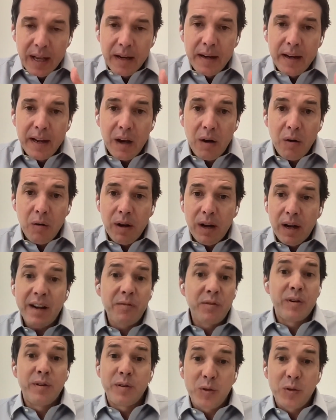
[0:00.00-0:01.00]
Now,
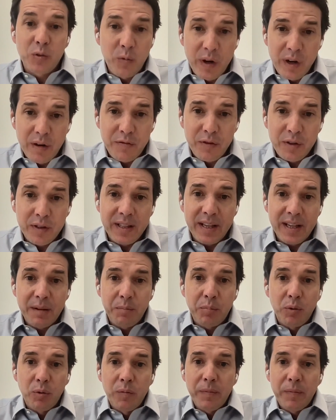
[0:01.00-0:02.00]
Tavern in the Square, for
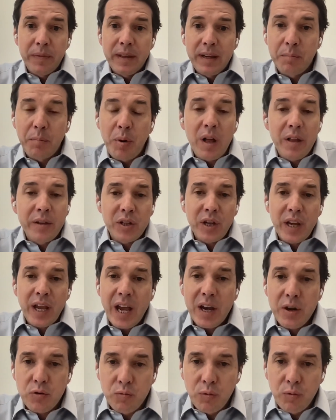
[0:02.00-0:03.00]
example, it's a polished
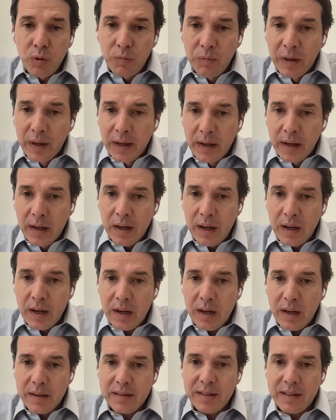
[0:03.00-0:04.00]
casual
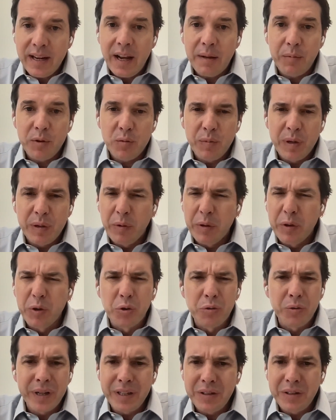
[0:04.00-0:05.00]
establishment with
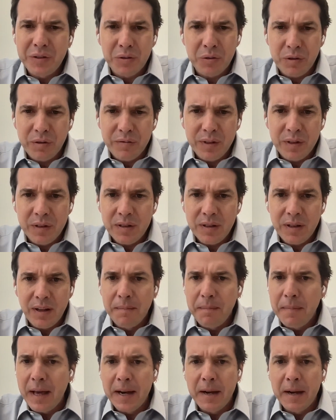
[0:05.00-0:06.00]
great service,
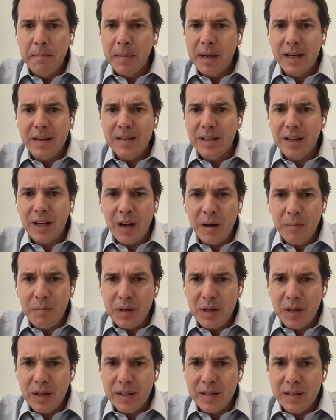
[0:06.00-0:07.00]
an amazing
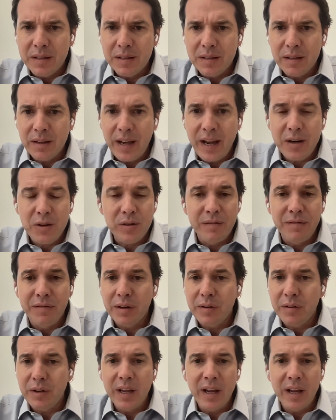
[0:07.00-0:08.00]
ambiance, actually
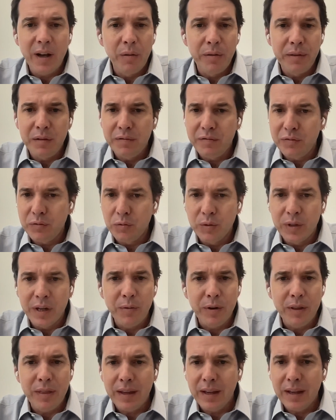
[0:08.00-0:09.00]
very healthy food.
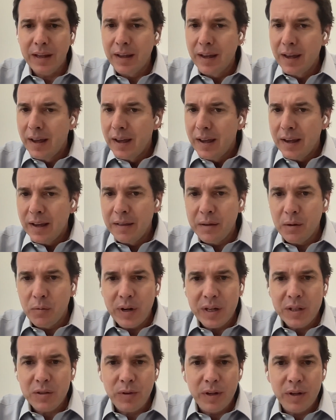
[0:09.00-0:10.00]
Everything in the
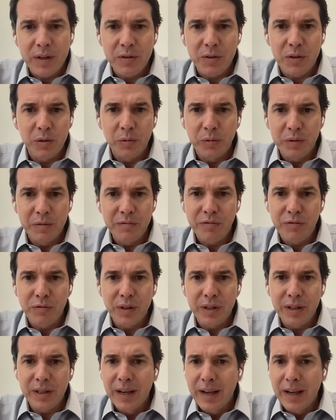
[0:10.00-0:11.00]
restaurant is
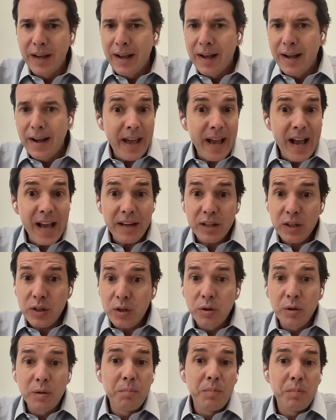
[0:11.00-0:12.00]
gluten-free. That
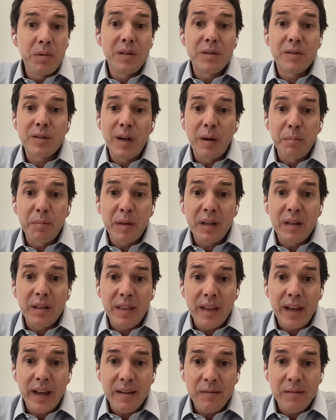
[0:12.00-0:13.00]
could be something
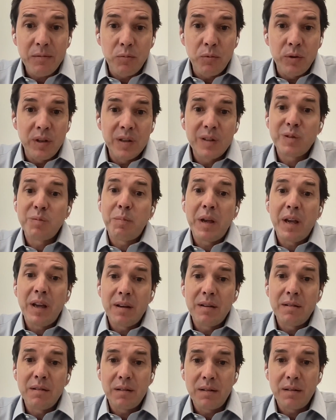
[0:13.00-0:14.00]
that we
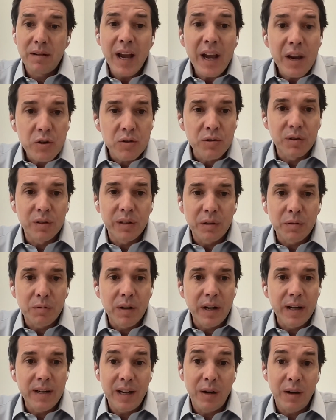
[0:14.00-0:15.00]
expand nationally,
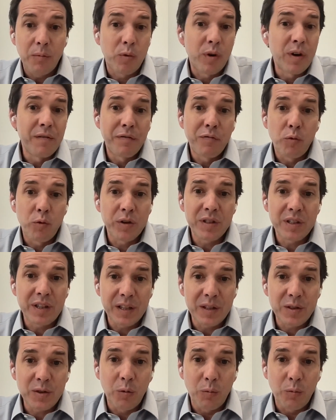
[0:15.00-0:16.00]
right? Now, we're in 4
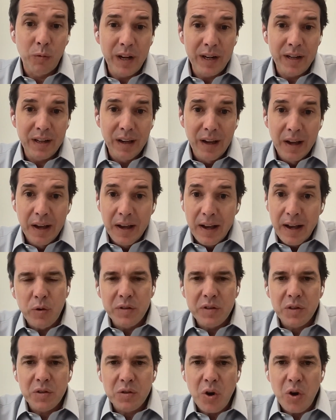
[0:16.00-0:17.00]
states already. Of
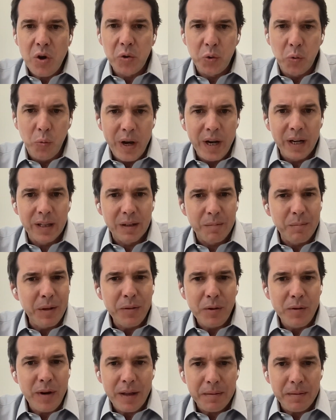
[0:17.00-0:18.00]
course, it's all New England, but
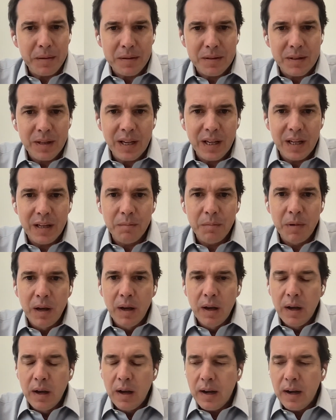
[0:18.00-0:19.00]
they're not the same.
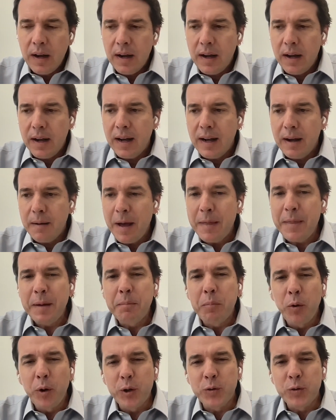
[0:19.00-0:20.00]
And then
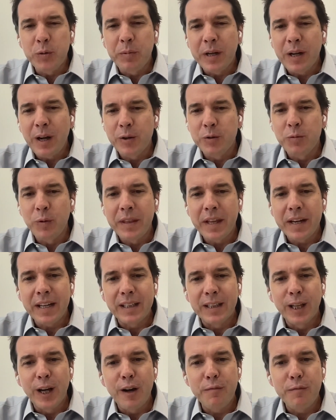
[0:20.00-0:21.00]
Pollo Tropical is one that I
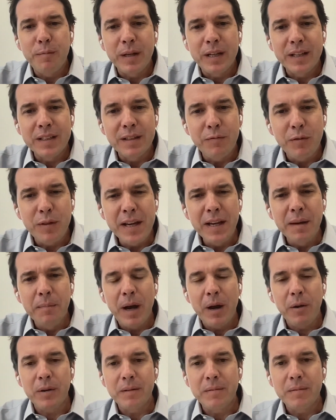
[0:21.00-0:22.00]
love because if you think
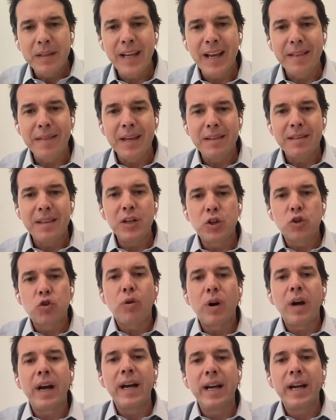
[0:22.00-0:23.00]
about it, yeah, they
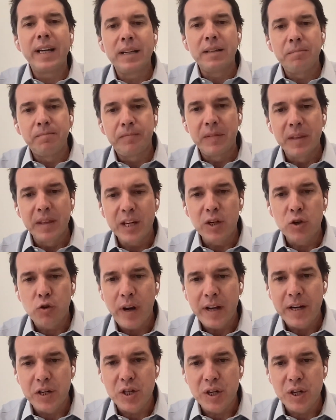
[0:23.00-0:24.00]
tried
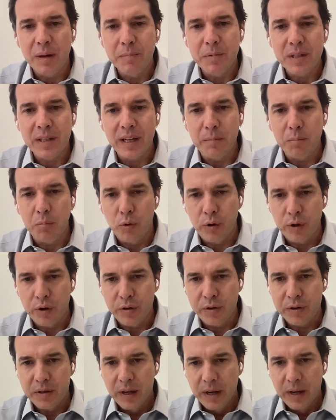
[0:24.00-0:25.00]
to jump state
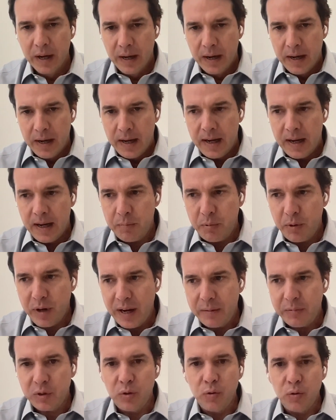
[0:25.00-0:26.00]
borders
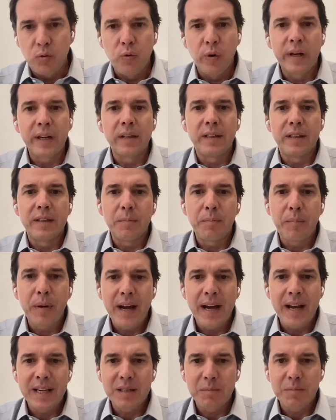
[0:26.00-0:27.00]
perhaps too quickly in the
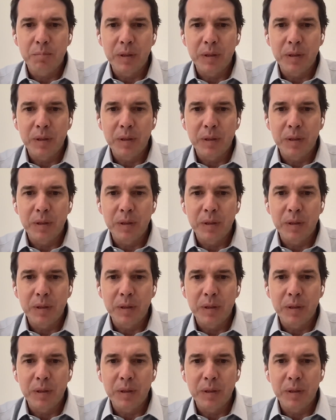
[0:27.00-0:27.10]
past.